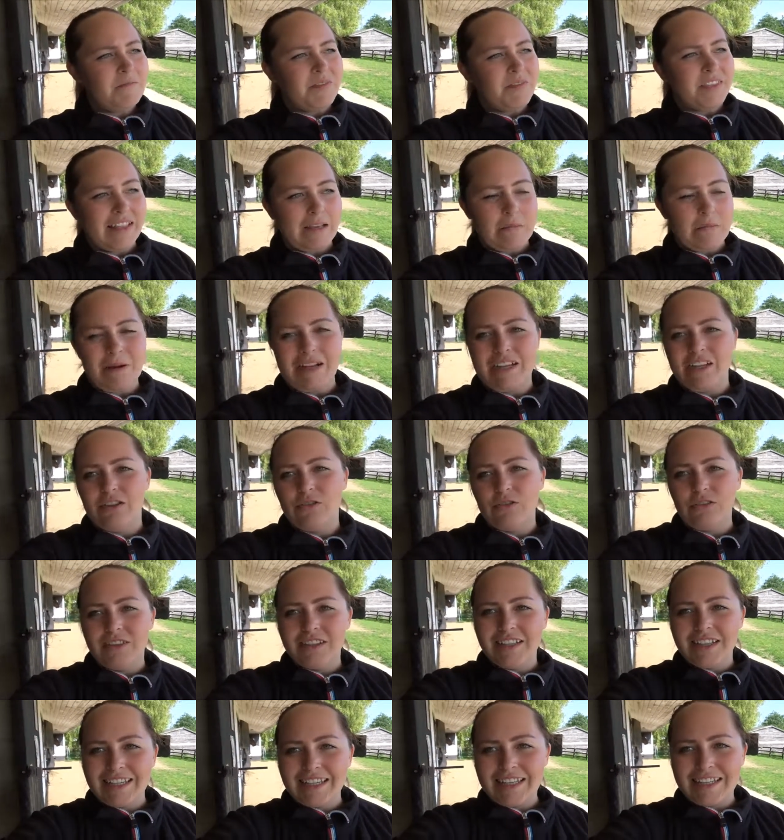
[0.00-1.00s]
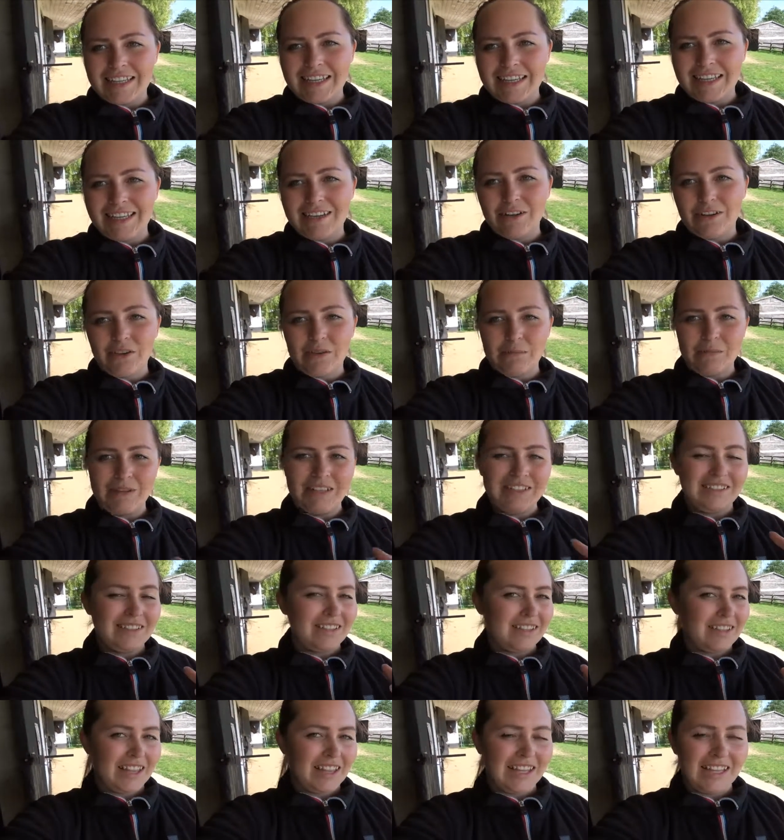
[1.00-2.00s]
they might not like it, or they might
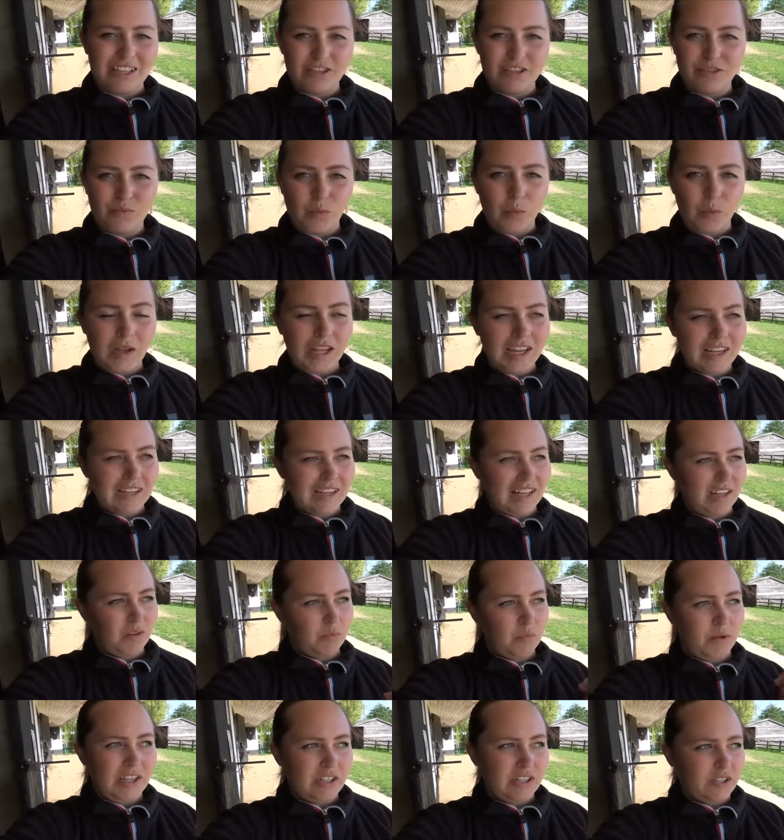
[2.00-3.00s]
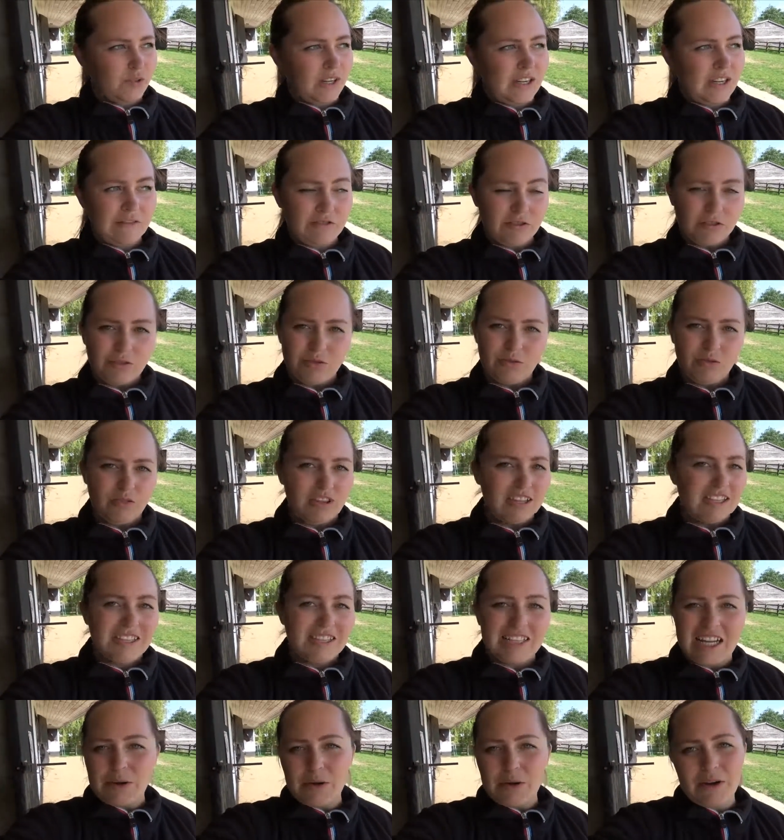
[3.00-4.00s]
think it's weird, like, "Why do I have to do this
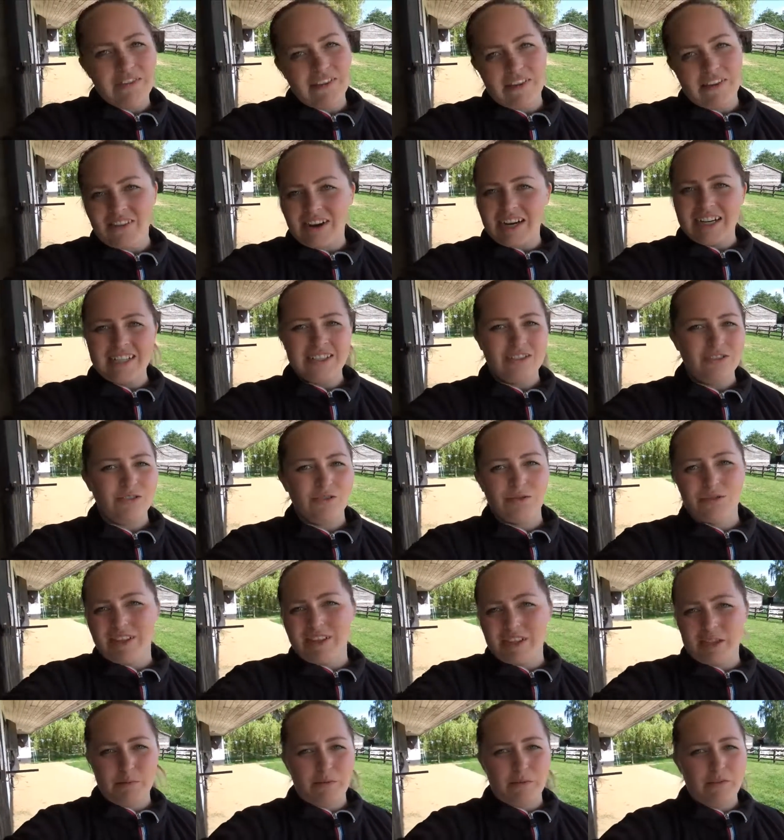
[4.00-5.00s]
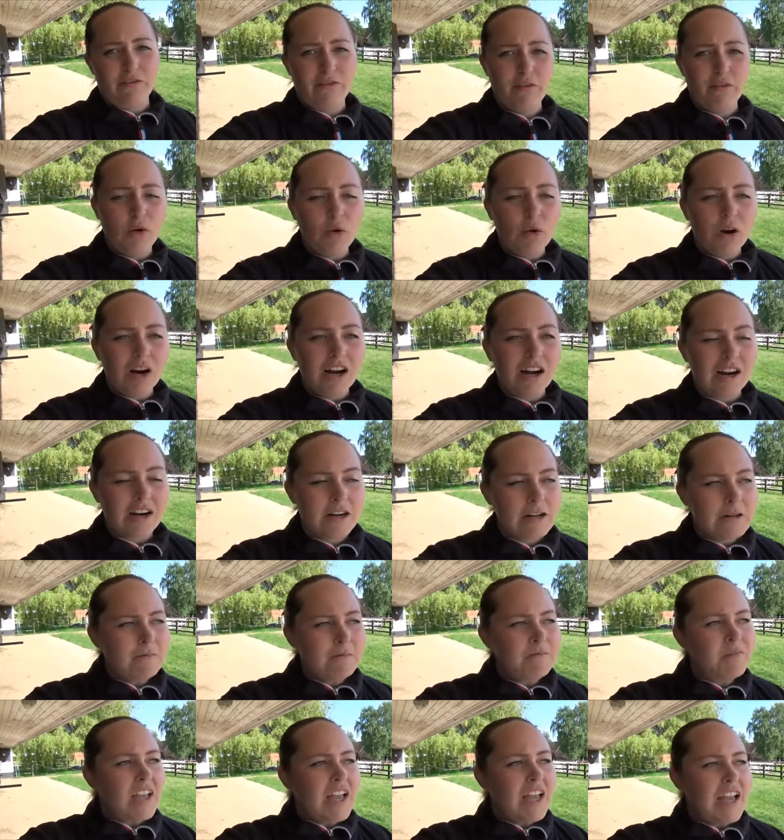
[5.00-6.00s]
now? I've never had to do this before."
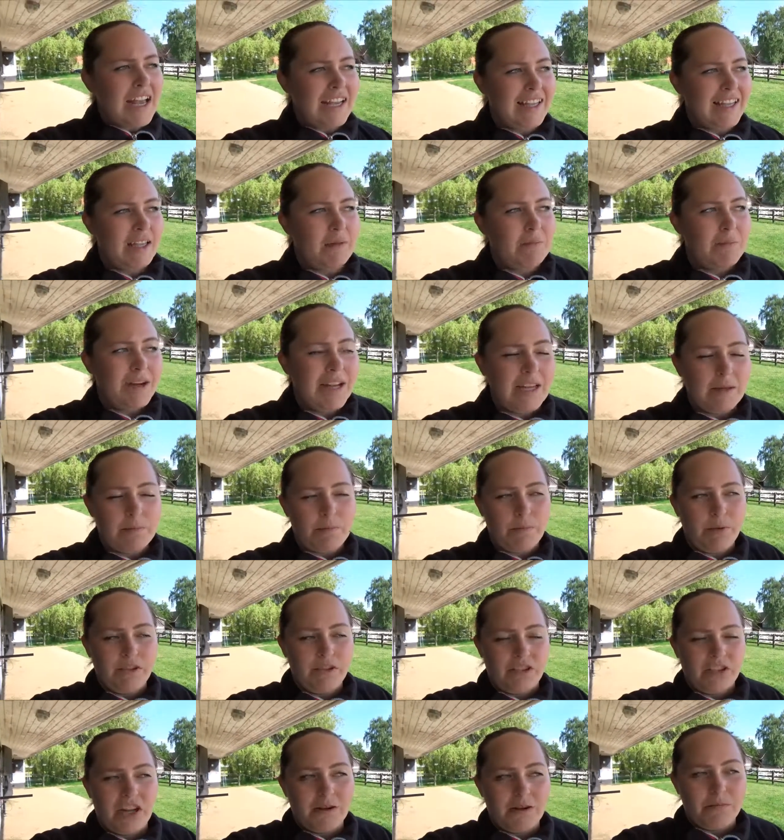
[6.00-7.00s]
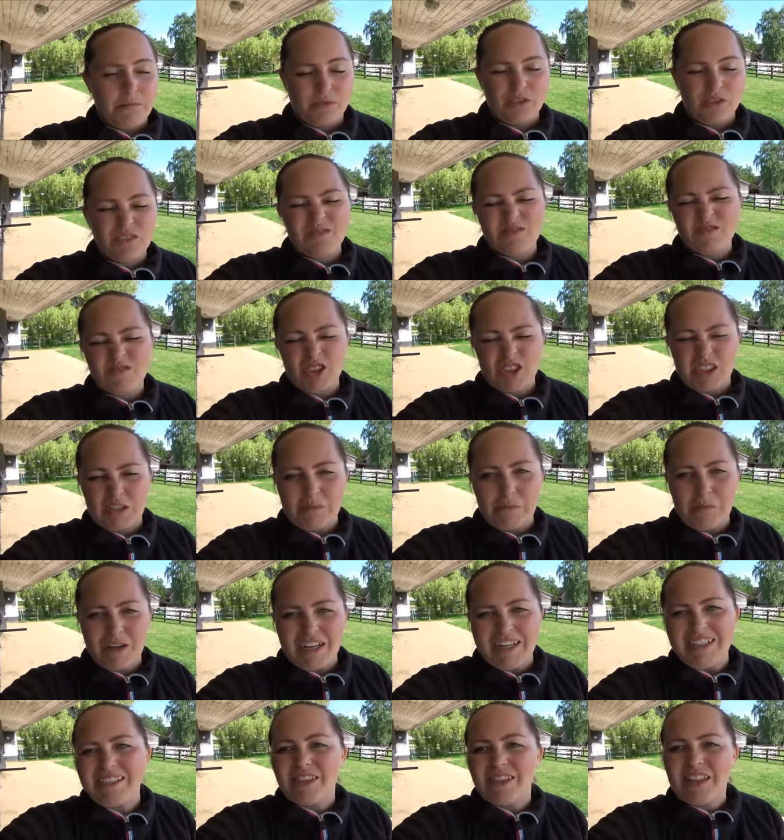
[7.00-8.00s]
And they might put up, or not a
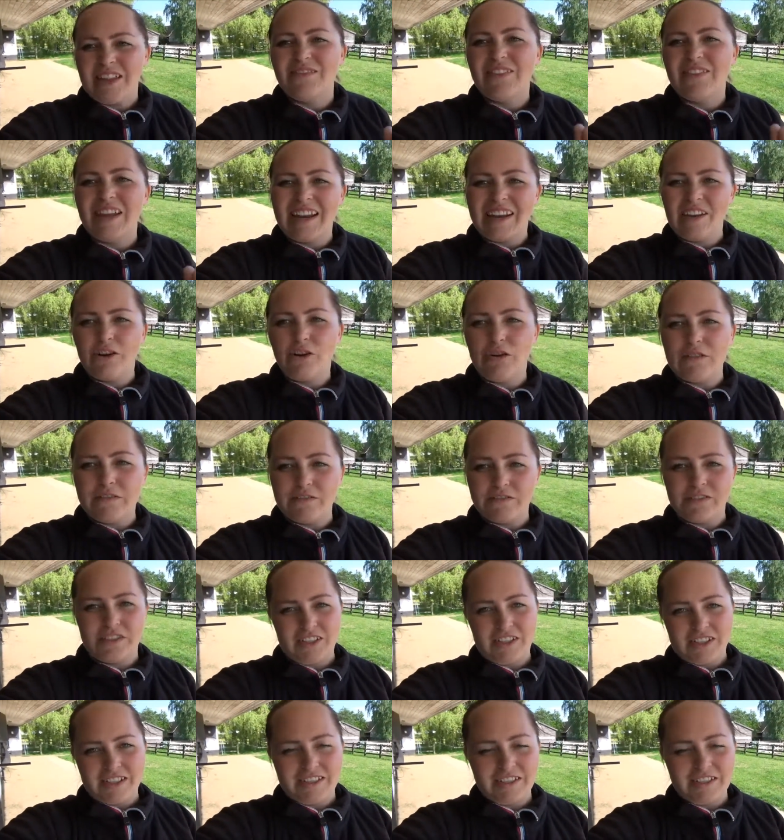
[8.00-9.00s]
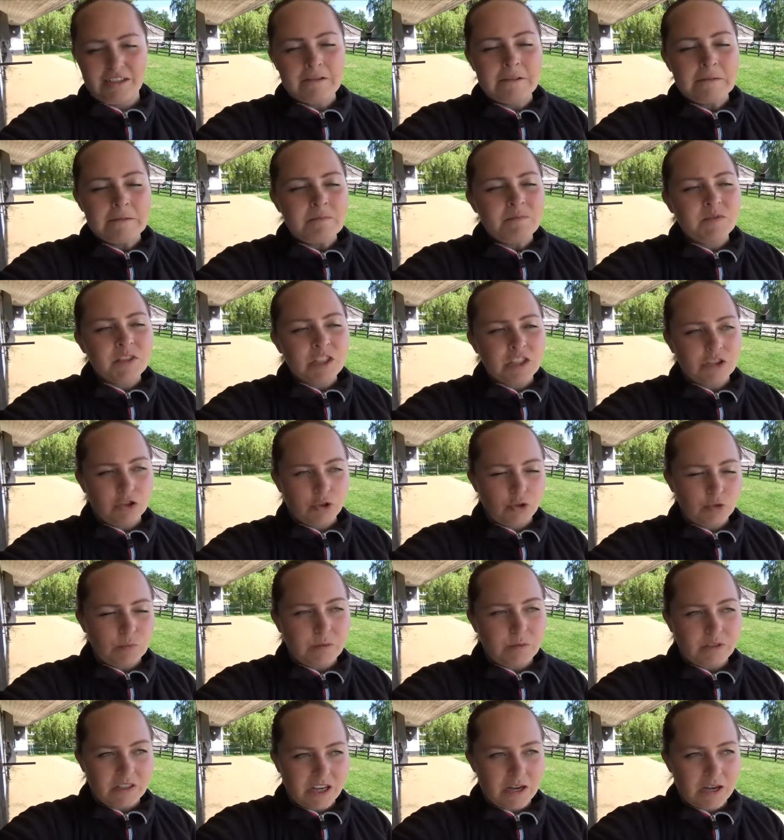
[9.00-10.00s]
might, they very often do
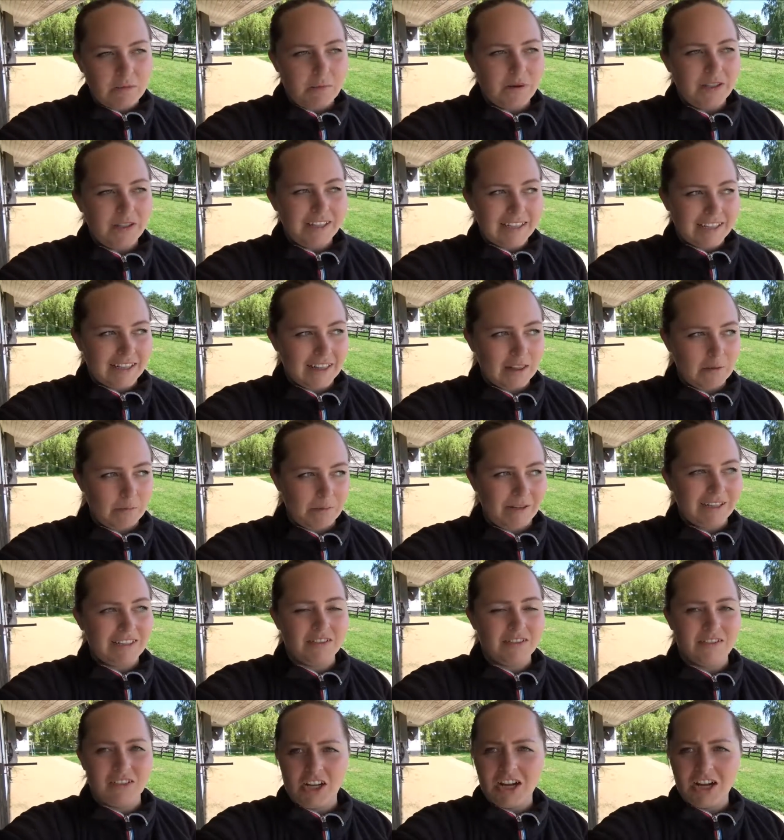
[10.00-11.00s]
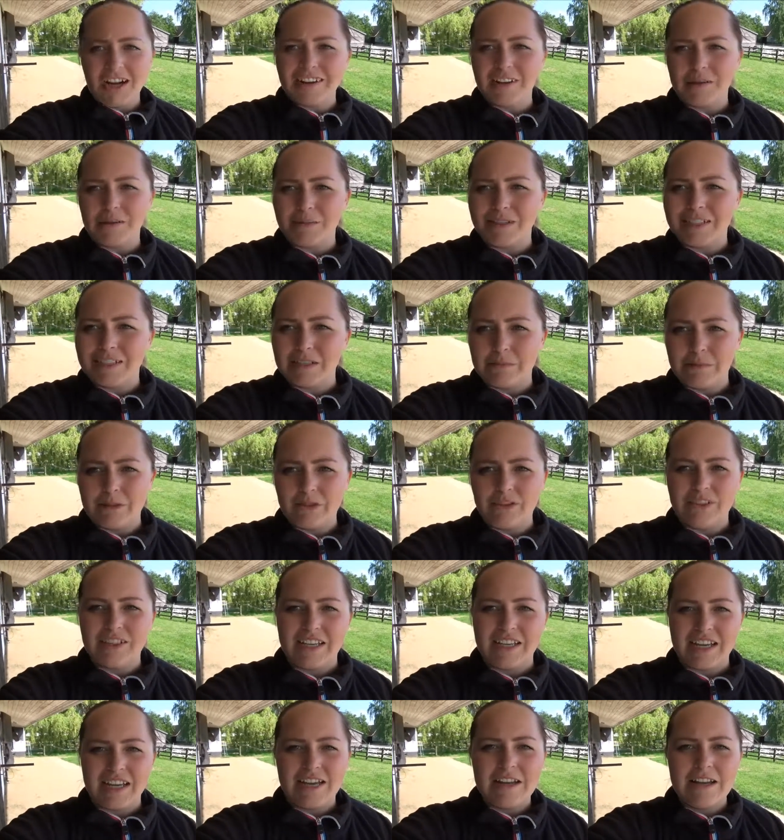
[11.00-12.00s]
put up a little bit of an argument about
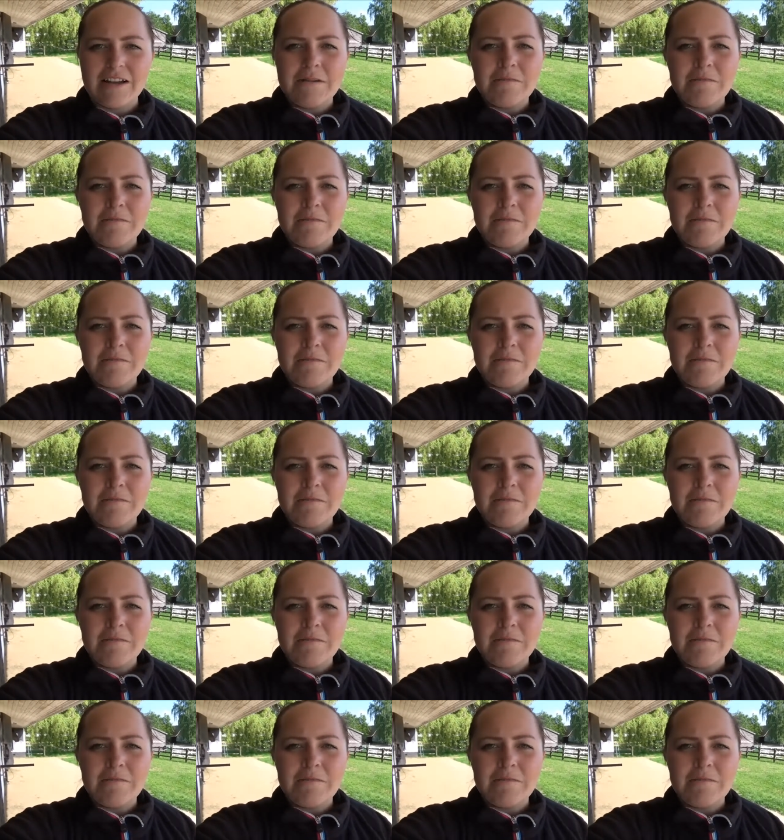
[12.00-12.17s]
it.